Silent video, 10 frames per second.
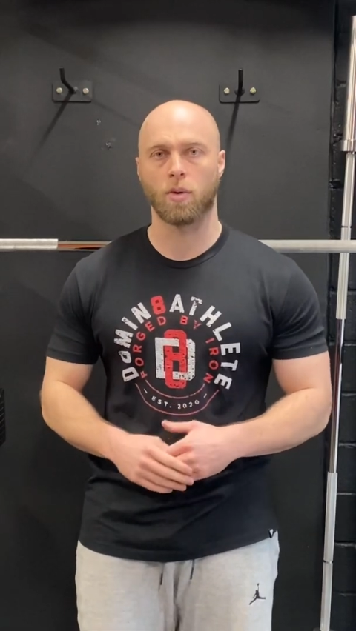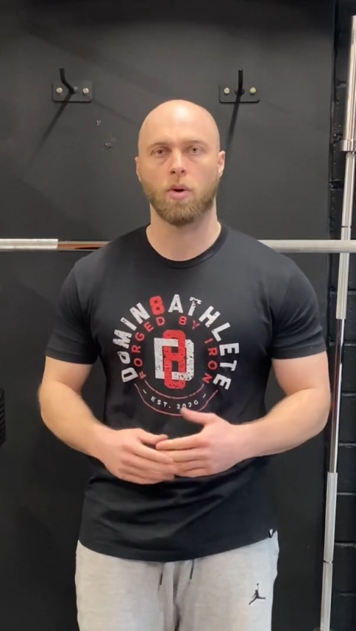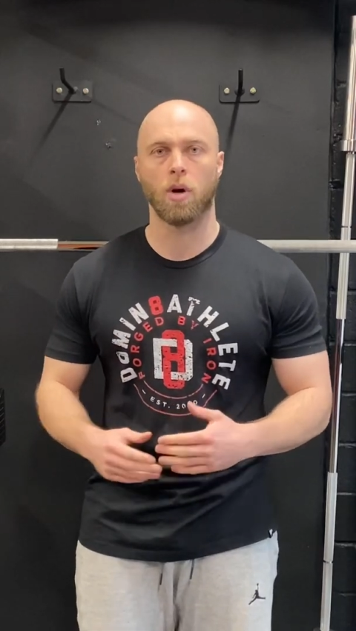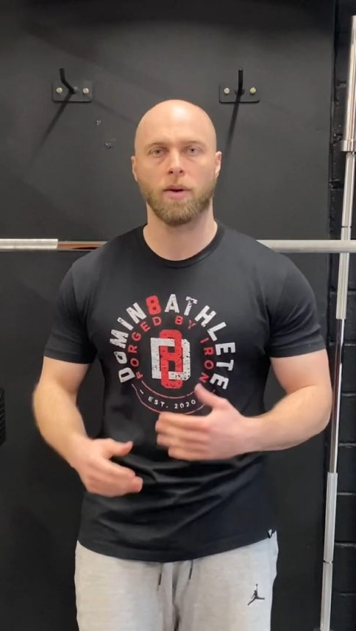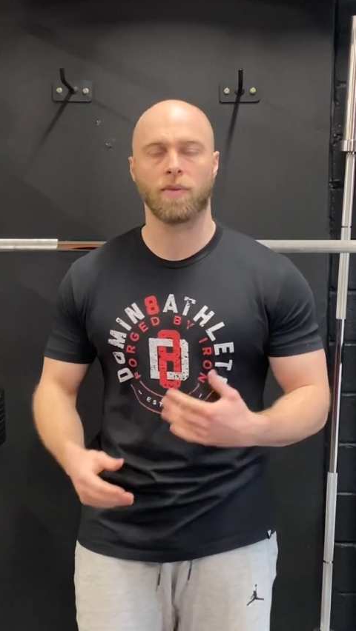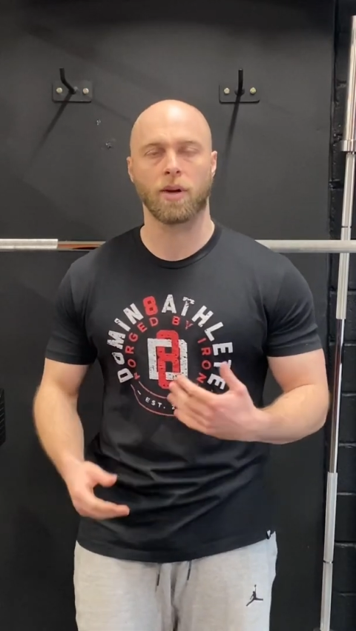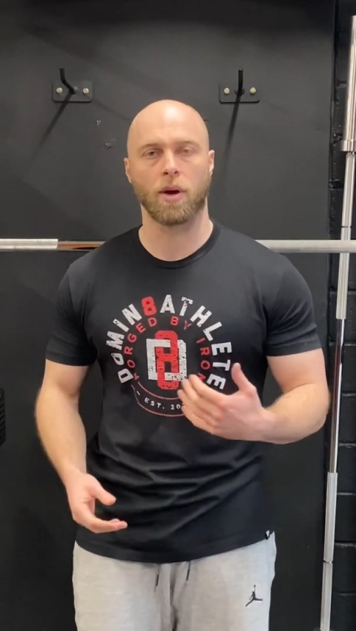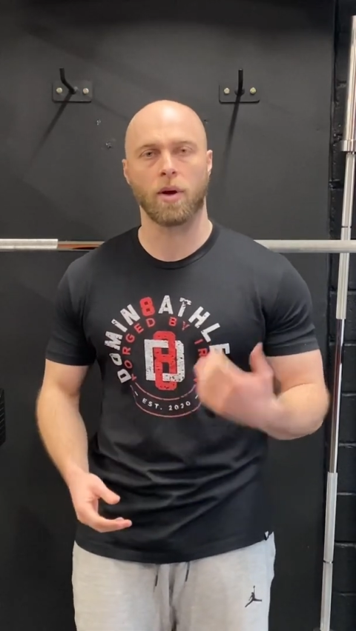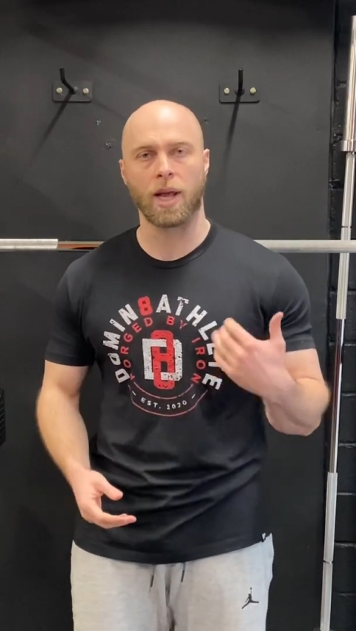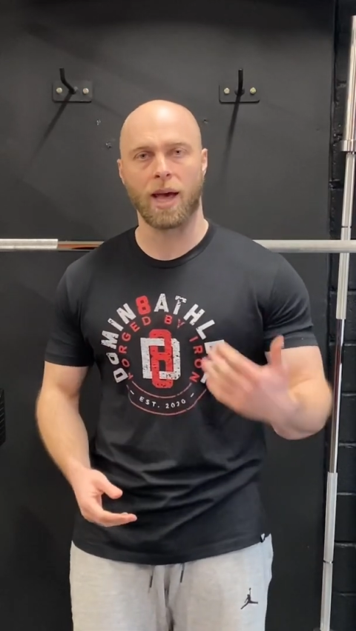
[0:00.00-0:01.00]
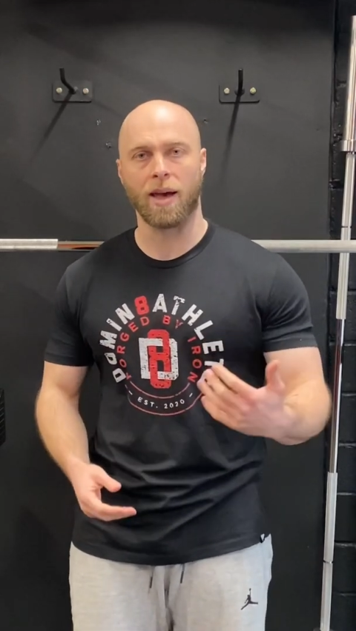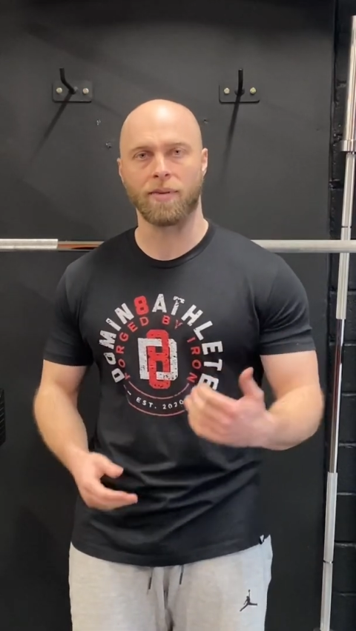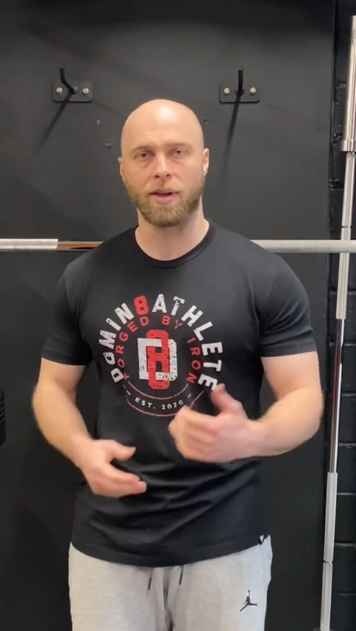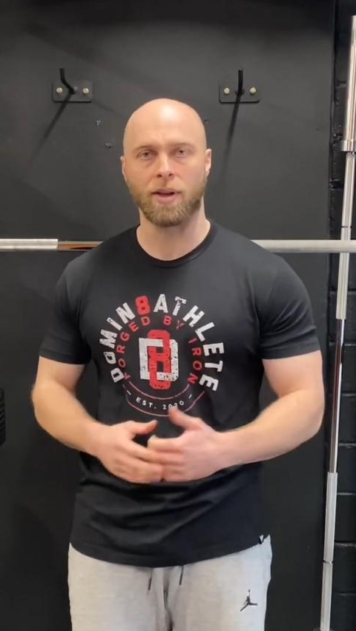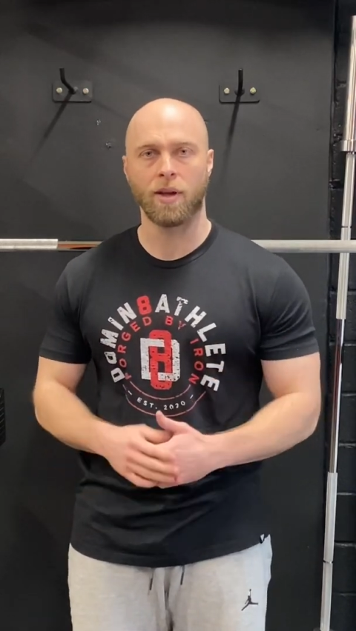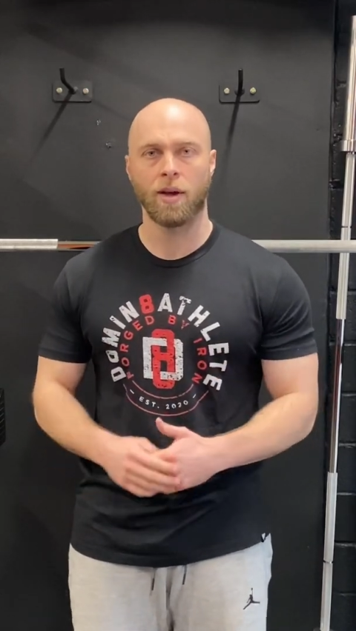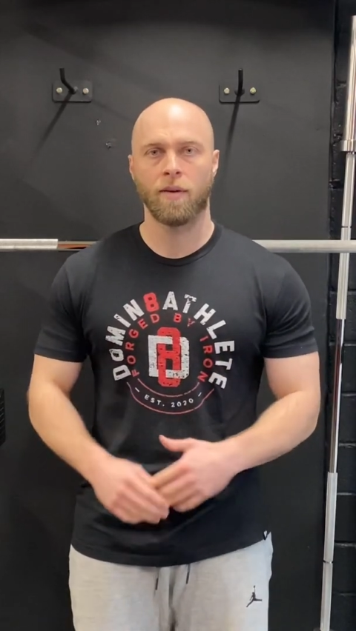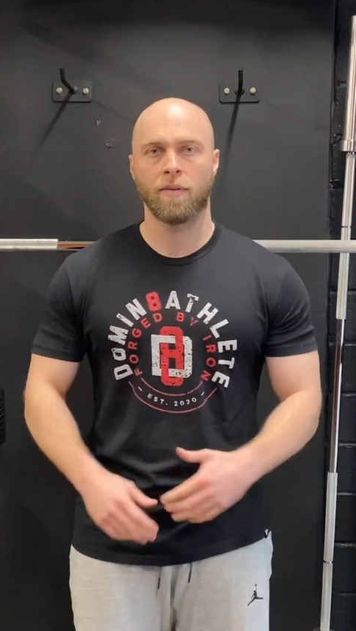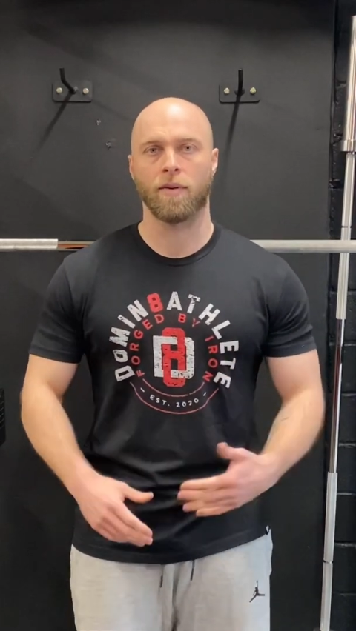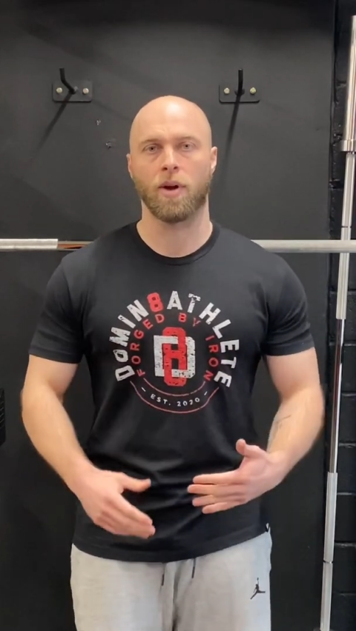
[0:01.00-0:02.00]
or if they're going heavy
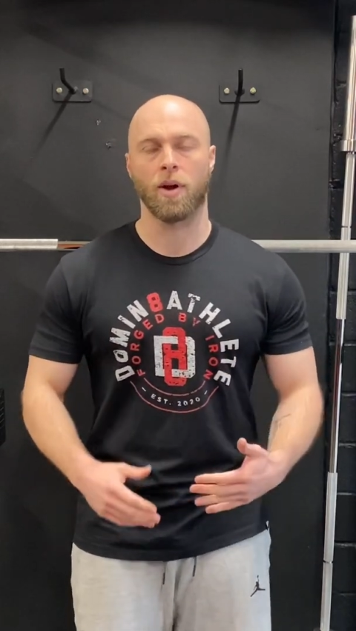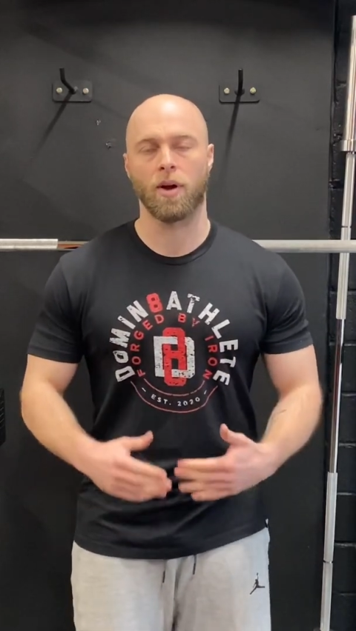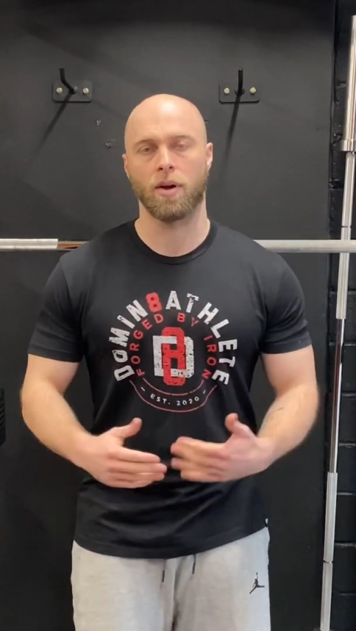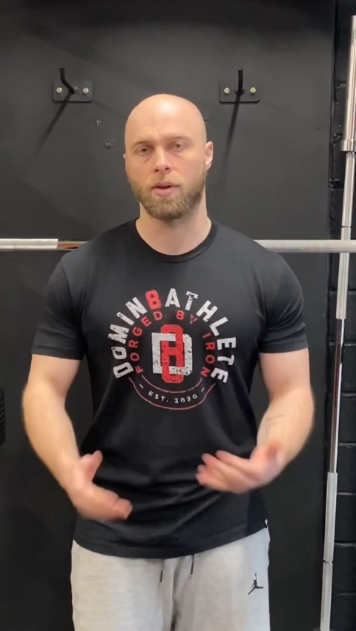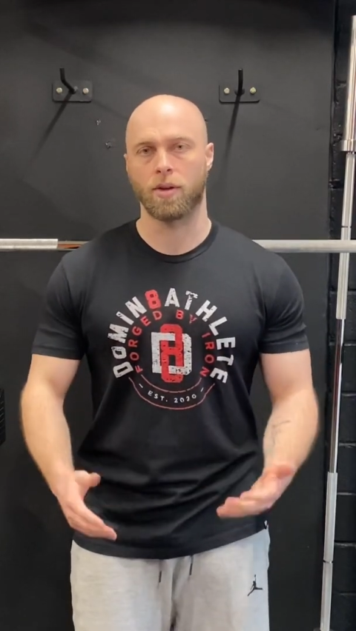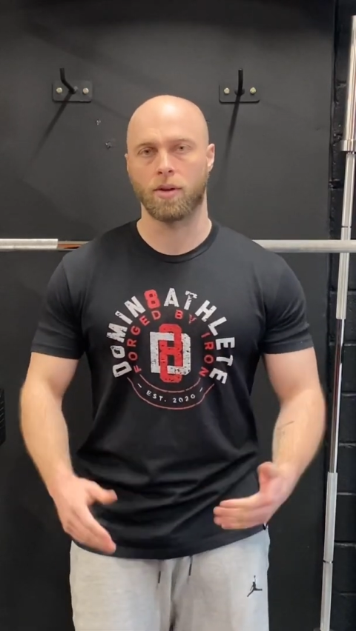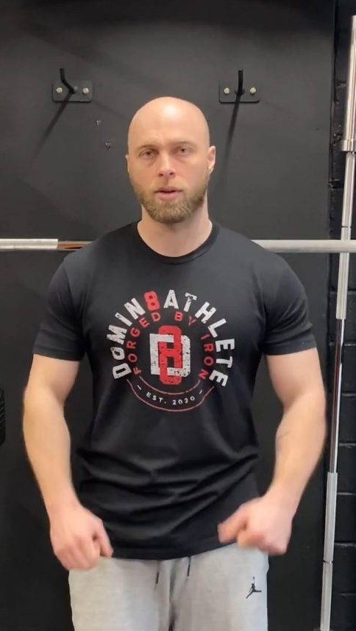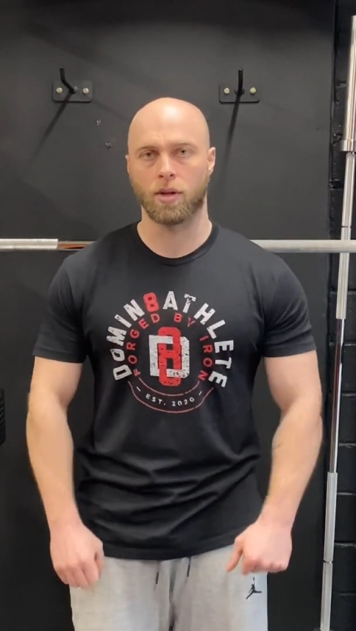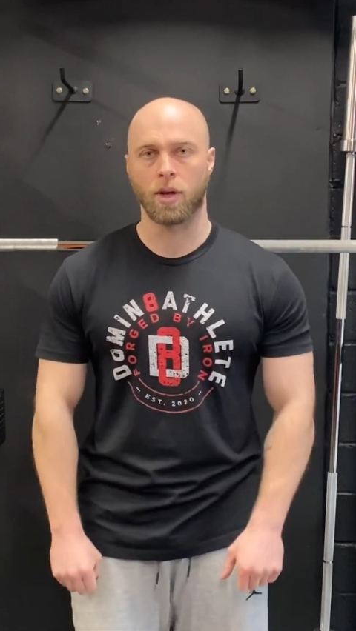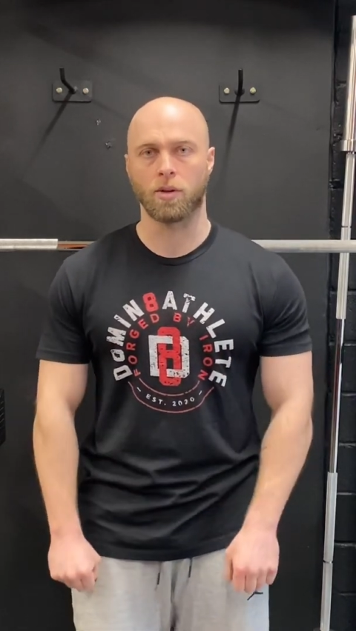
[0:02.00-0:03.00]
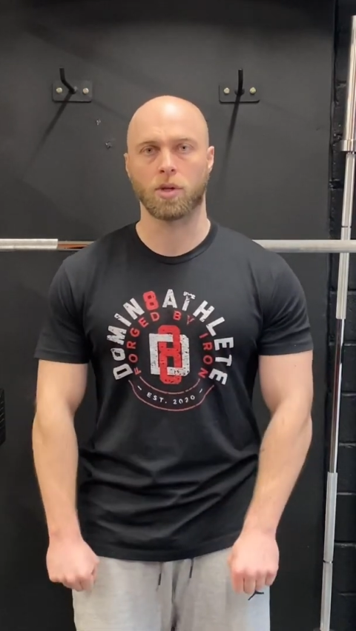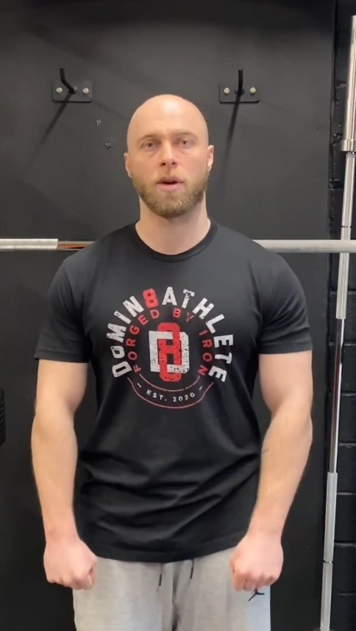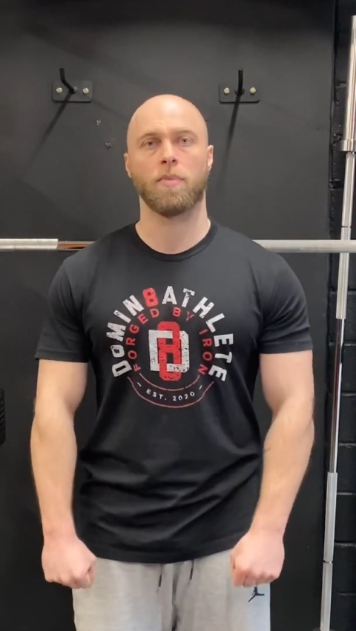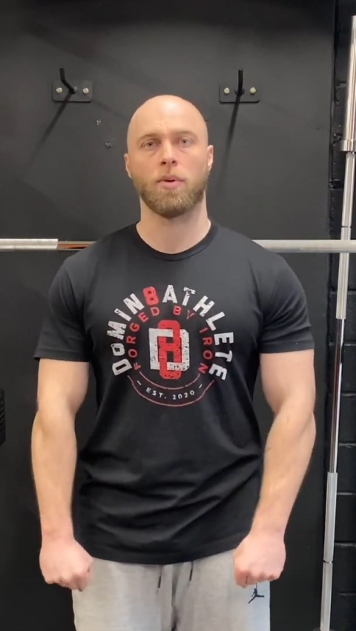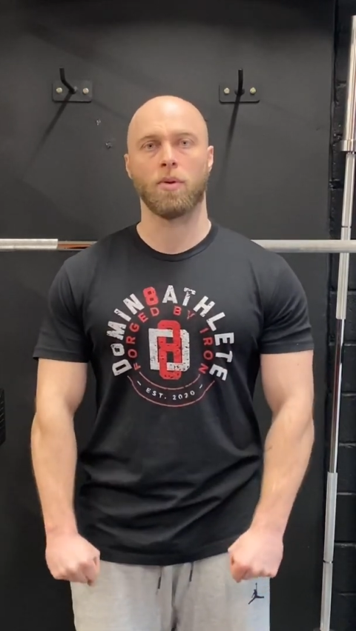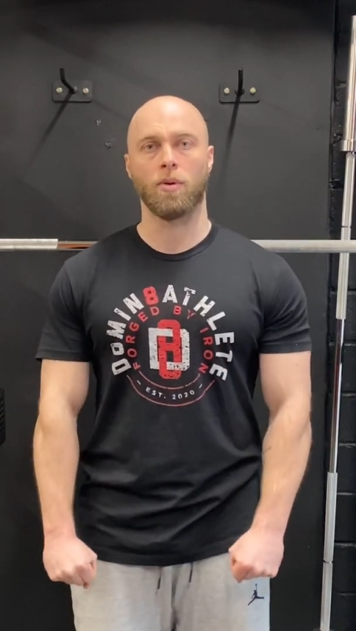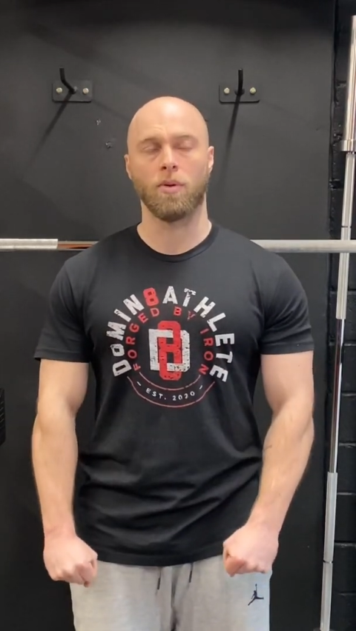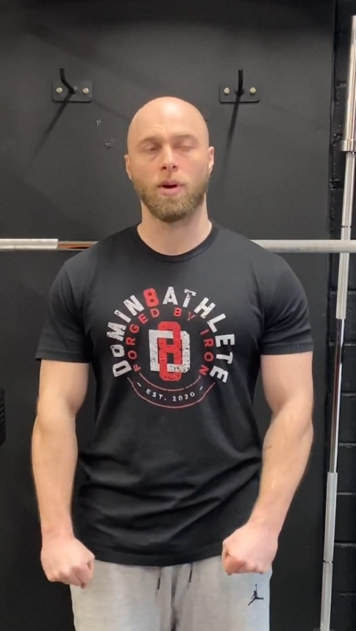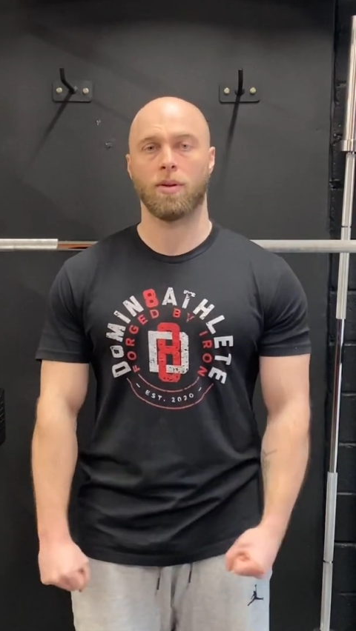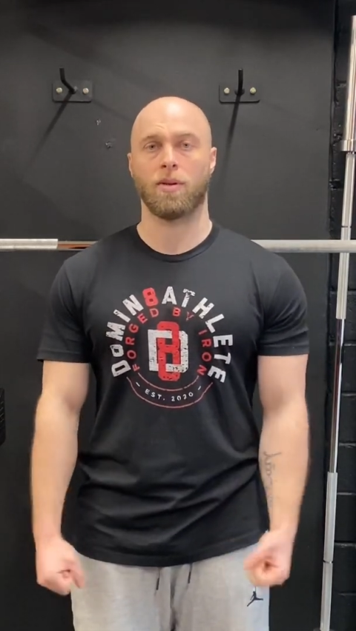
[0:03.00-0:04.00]
for trying to pull